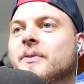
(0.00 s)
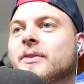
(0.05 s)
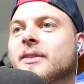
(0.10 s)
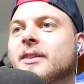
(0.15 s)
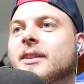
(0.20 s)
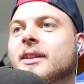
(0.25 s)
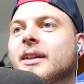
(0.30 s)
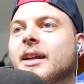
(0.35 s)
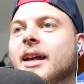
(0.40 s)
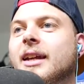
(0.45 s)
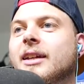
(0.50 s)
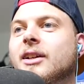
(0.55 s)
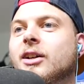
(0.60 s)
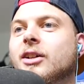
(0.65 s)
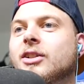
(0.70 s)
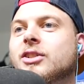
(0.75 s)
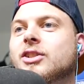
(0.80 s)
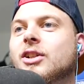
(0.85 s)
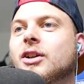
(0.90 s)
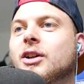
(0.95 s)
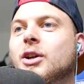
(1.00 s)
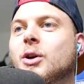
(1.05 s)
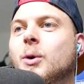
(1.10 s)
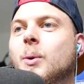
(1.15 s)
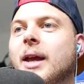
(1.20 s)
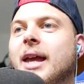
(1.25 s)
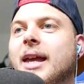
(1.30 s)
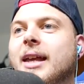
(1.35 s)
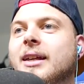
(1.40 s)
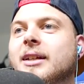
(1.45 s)
play back, play back so to me.
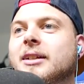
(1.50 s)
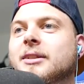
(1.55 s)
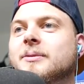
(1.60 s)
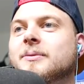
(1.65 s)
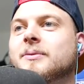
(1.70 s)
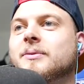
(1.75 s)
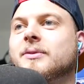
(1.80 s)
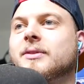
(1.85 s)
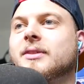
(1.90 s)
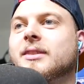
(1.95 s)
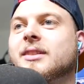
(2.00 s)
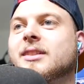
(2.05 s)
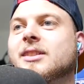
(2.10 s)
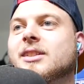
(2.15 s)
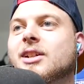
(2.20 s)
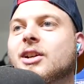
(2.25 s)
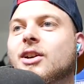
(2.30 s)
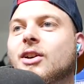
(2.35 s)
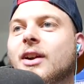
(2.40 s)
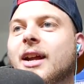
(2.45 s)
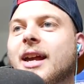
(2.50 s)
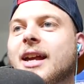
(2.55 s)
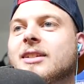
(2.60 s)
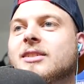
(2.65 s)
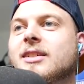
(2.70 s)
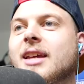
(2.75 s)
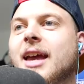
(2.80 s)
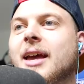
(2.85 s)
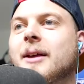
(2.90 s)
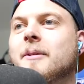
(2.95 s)
Quick. We're open.
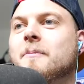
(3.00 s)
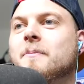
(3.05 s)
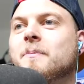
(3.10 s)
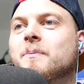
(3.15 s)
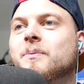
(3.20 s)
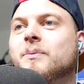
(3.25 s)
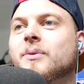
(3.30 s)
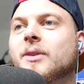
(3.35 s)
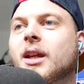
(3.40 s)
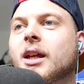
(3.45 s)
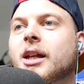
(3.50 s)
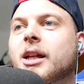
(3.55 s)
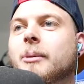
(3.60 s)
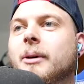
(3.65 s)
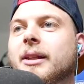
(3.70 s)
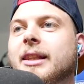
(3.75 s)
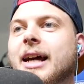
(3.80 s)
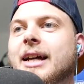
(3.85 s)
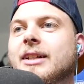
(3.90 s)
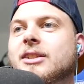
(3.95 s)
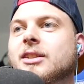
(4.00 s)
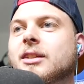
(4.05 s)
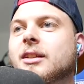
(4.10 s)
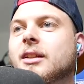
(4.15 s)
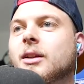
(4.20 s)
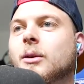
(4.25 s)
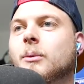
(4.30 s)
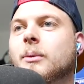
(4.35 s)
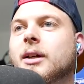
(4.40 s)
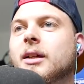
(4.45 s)
crazy. Come on, lads.
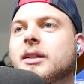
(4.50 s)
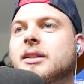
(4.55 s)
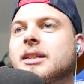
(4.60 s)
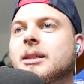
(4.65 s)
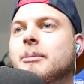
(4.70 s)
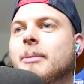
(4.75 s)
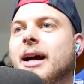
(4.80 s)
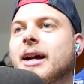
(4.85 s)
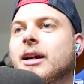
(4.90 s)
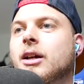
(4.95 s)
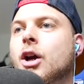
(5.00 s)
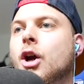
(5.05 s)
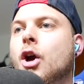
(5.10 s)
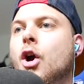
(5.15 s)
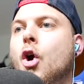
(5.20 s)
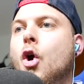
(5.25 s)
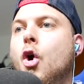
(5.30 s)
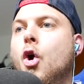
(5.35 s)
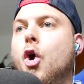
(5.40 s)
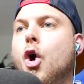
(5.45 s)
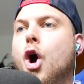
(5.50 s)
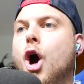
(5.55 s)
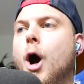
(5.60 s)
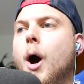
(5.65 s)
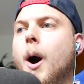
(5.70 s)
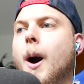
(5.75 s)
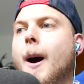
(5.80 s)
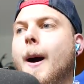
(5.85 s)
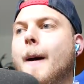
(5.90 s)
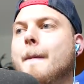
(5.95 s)
We got this in the bag. Oh.
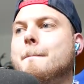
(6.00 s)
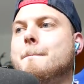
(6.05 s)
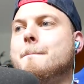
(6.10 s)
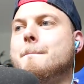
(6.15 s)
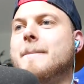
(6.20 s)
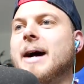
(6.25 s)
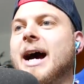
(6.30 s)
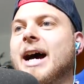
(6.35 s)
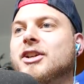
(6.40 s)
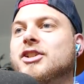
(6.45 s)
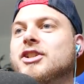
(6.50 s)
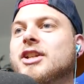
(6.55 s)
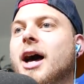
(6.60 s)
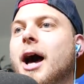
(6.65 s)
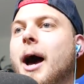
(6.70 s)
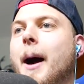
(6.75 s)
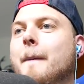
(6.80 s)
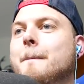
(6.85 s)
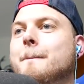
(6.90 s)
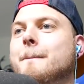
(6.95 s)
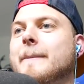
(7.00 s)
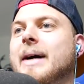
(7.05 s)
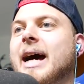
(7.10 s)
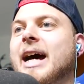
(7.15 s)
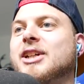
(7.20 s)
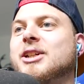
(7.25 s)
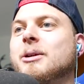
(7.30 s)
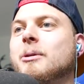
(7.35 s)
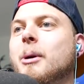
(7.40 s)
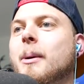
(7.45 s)
Yes. Oh. Ash, stop!
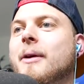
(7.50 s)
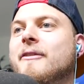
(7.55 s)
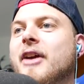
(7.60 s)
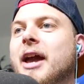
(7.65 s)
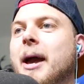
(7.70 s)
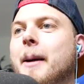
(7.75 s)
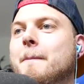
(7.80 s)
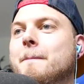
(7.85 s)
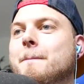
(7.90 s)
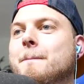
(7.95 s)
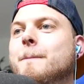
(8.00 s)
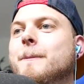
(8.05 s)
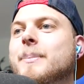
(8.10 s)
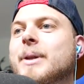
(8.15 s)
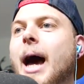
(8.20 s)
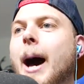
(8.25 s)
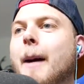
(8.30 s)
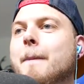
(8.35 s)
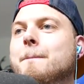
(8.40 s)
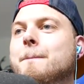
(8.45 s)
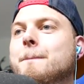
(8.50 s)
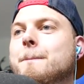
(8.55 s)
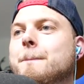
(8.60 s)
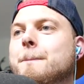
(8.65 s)
Ash, you're coming uh. here. No.